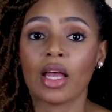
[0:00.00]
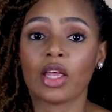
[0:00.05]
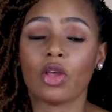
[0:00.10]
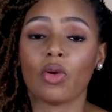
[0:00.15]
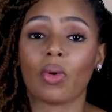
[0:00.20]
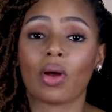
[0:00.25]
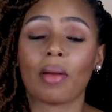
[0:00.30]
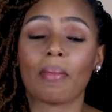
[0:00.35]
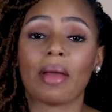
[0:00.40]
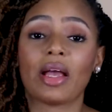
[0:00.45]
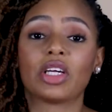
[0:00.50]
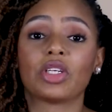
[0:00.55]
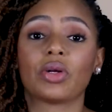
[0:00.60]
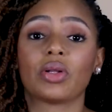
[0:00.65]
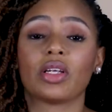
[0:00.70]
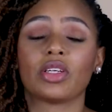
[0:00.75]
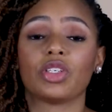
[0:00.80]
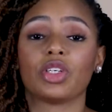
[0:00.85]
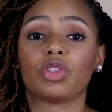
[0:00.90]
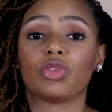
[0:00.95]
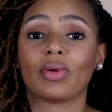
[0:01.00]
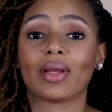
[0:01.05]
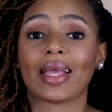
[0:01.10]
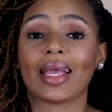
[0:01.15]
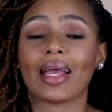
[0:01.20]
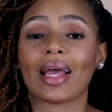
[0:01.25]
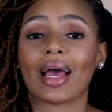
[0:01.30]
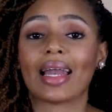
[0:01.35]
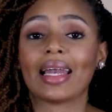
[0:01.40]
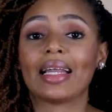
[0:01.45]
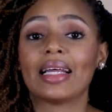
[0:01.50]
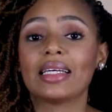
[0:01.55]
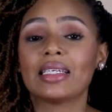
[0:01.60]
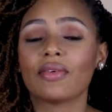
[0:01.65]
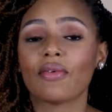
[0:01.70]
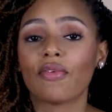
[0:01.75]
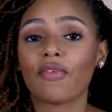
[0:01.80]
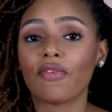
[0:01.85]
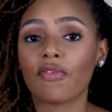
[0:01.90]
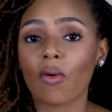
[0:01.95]
You want to make sure that you're drinking at
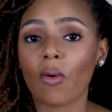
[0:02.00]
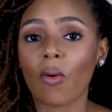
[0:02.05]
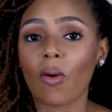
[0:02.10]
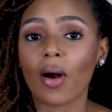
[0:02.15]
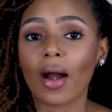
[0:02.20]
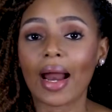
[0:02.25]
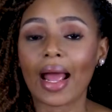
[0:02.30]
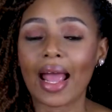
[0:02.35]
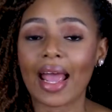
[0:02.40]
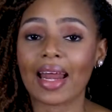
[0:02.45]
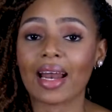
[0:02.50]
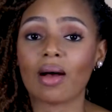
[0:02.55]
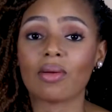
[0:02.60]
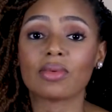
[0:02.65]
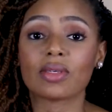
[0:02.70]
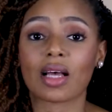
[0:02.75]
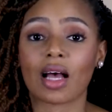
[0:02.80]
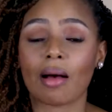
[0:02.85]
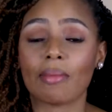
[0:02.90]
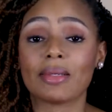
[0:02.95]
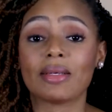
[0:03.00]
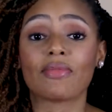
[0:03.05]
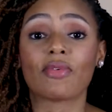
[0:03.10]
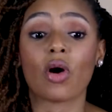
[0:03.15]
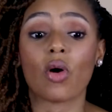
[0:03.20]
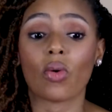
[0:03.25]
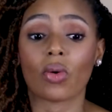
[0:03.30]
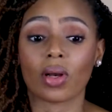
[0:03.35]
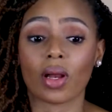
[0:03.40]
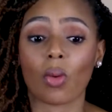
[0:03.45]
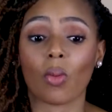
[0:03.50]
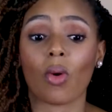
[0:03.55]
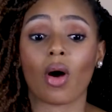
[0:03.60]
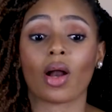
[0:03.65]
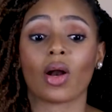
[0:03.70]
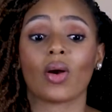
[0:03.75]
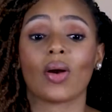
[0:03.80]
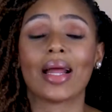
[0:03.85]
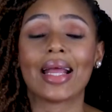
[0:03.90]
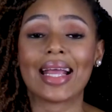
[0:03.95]
least 4 8-ounce cups of coconut
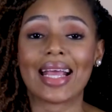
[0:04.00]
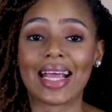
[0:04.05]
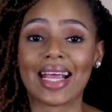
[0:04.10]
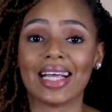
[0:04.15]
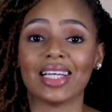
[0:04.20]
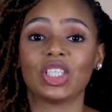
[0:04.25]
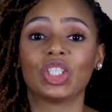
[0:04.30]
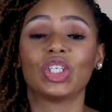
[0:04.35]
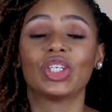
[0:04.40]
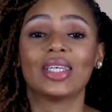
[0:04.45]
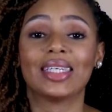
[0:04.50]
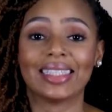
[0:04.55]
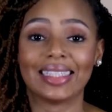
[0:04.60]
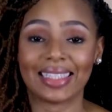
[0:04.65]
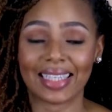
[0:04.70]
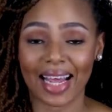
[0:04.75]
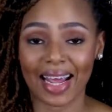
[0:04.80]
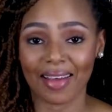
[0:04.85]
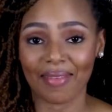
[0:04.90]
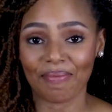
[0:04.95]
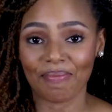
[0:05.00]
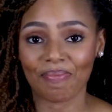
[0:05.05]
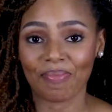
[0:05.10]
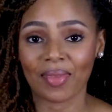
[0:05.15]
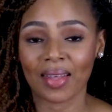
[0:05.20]
water each day.